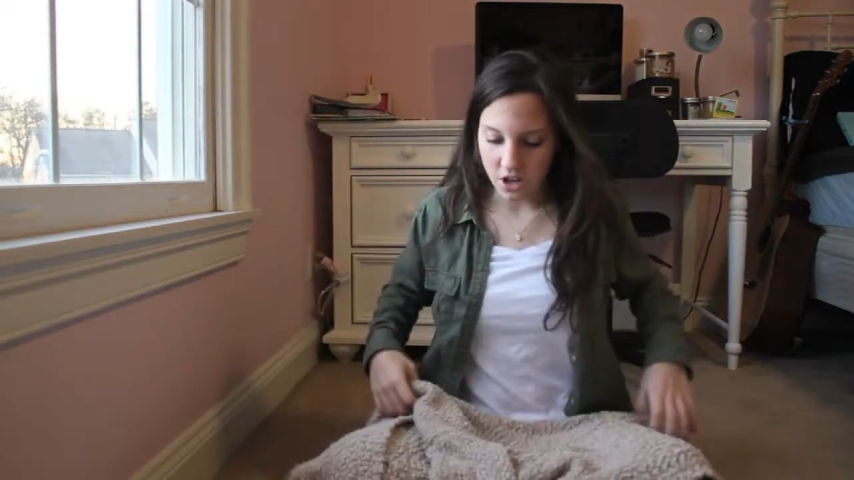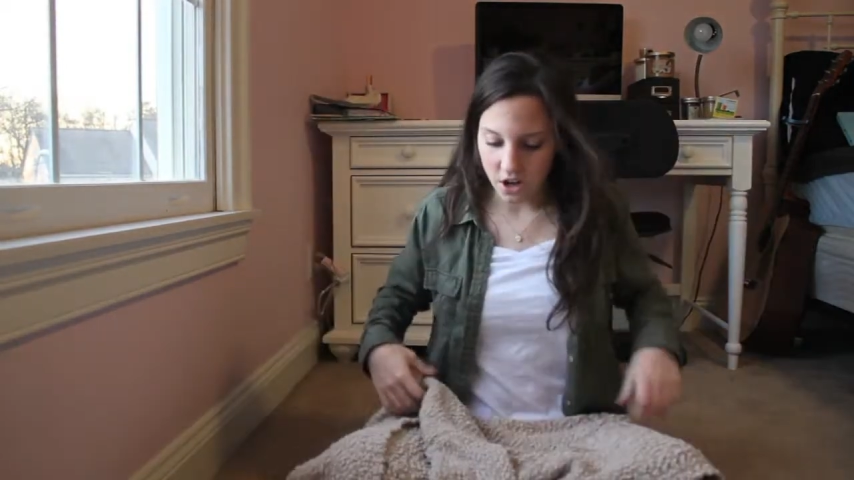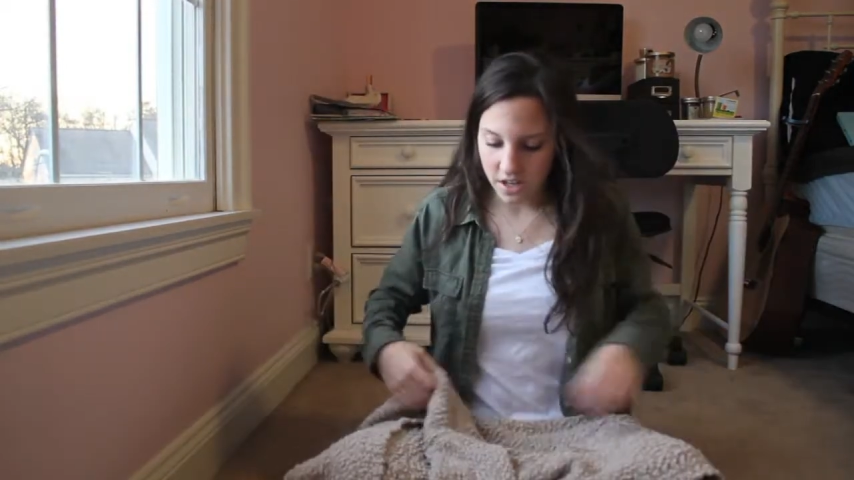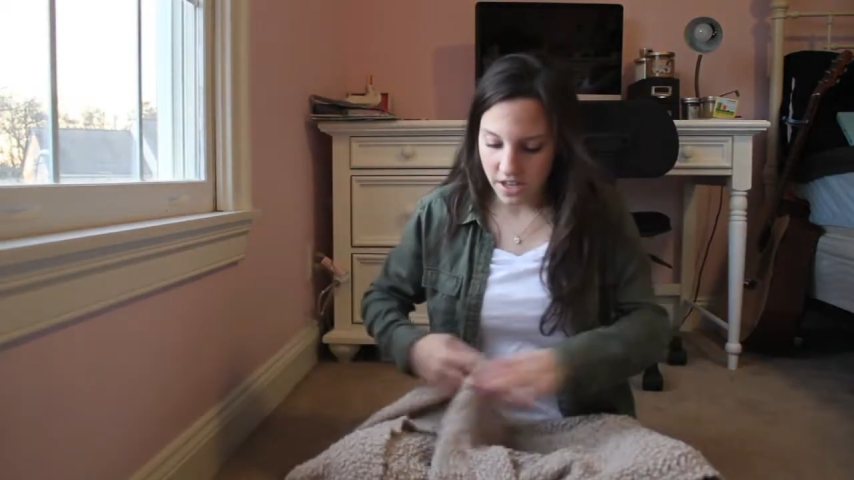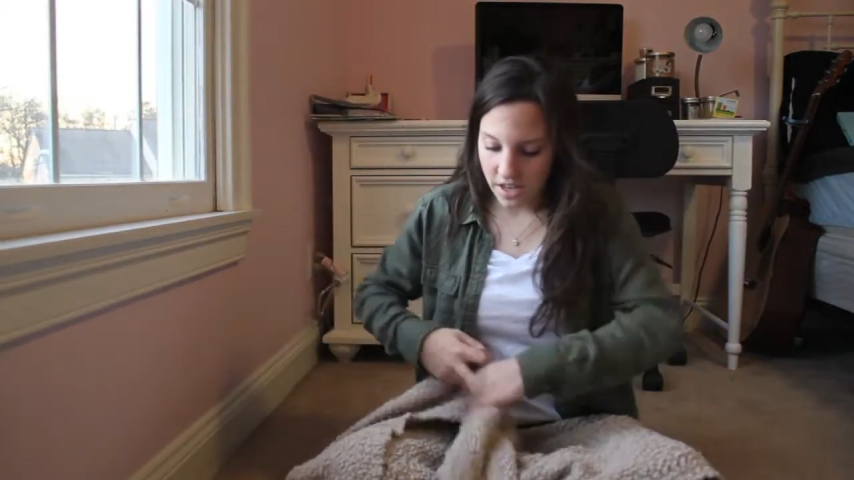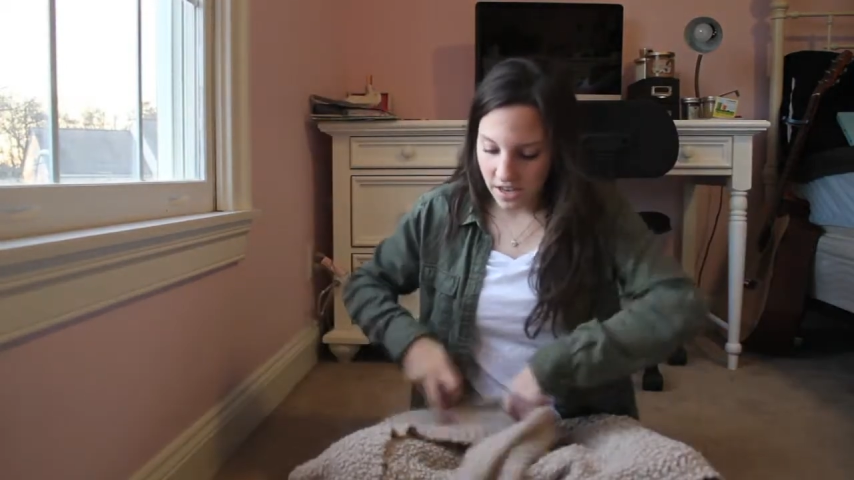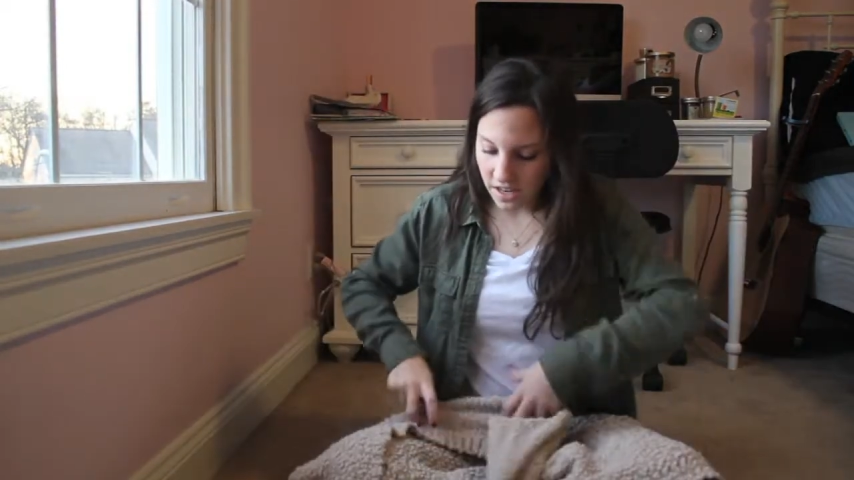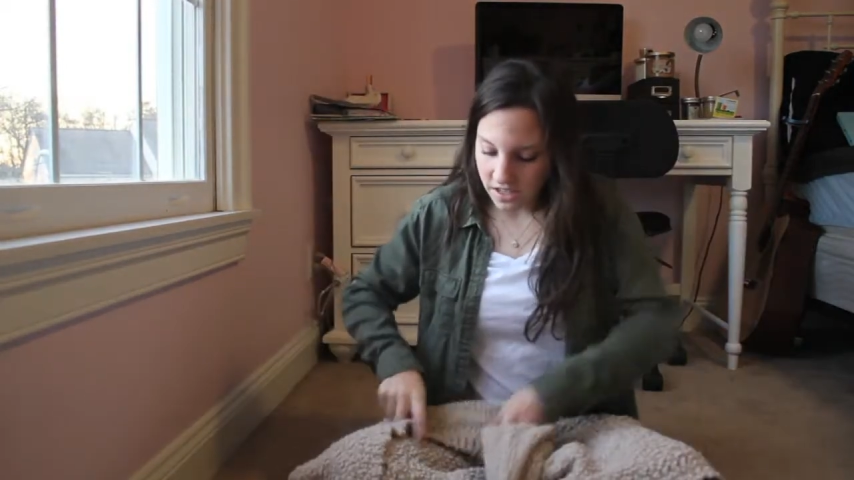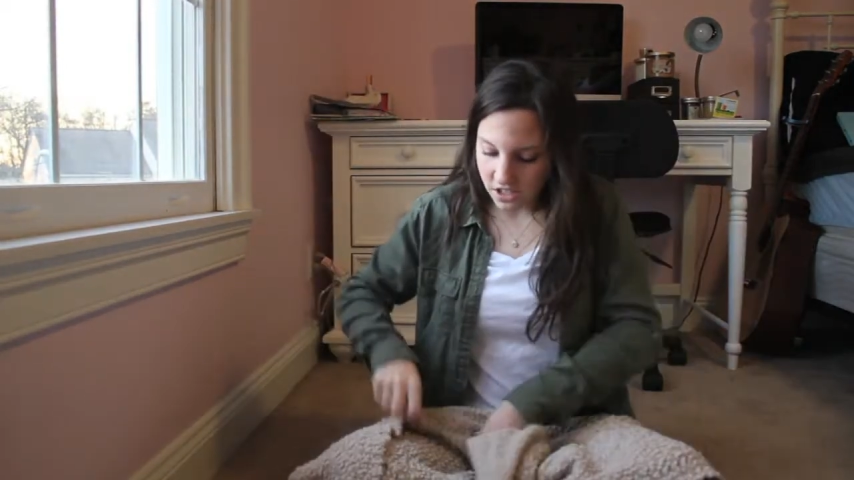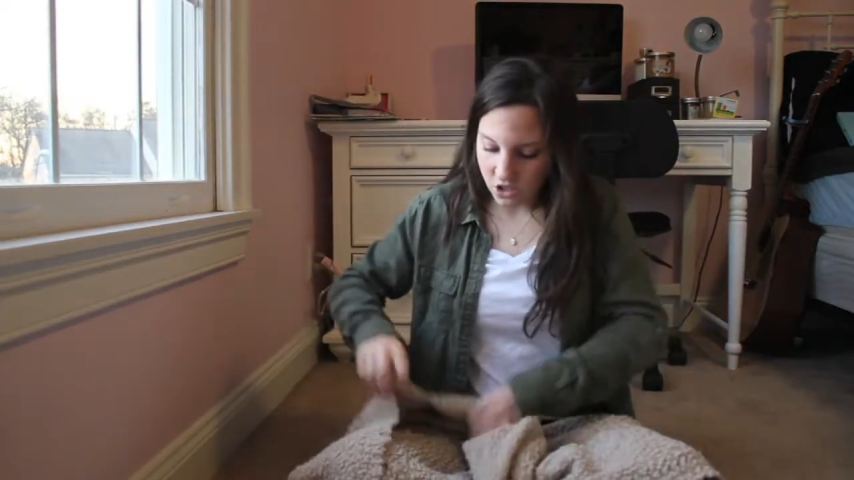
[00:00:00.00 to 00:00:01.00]
cardigan
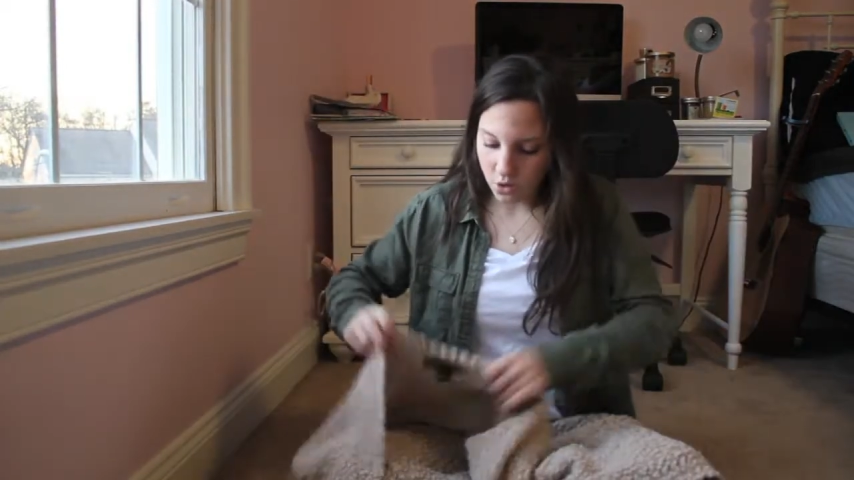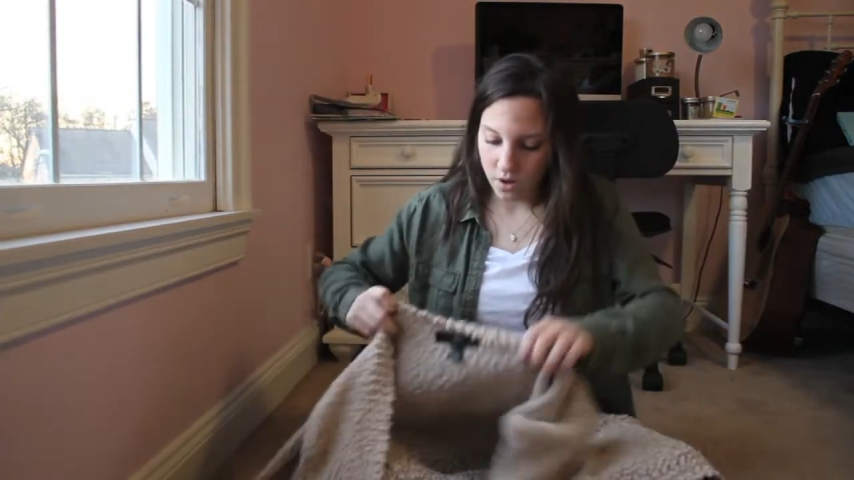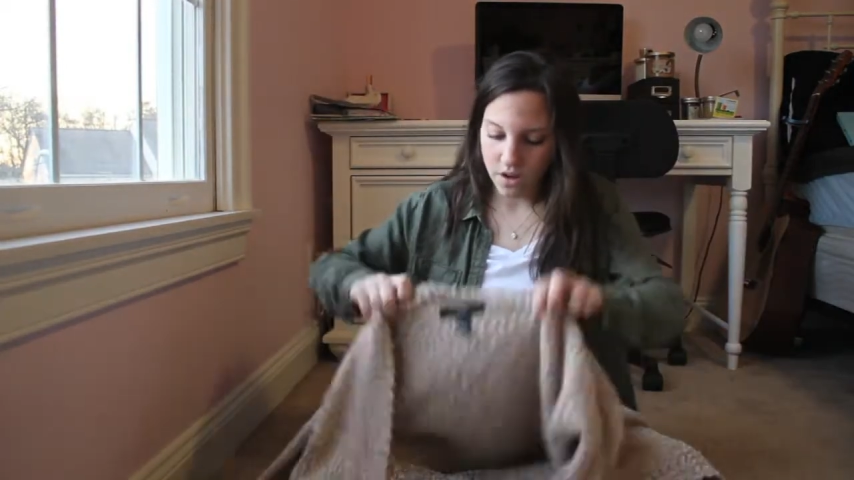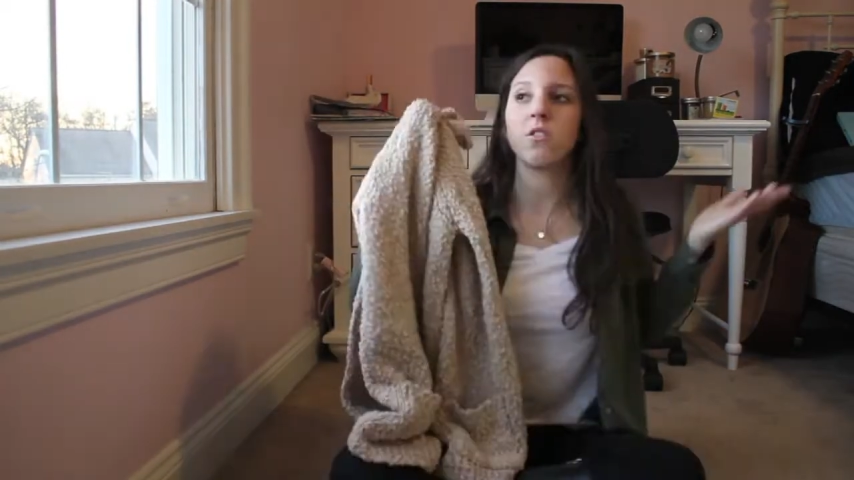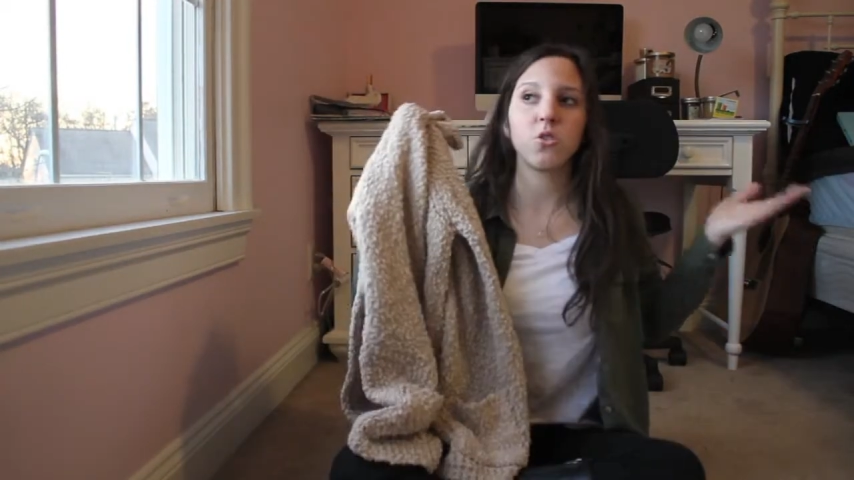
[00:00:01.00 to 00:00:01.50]
in store.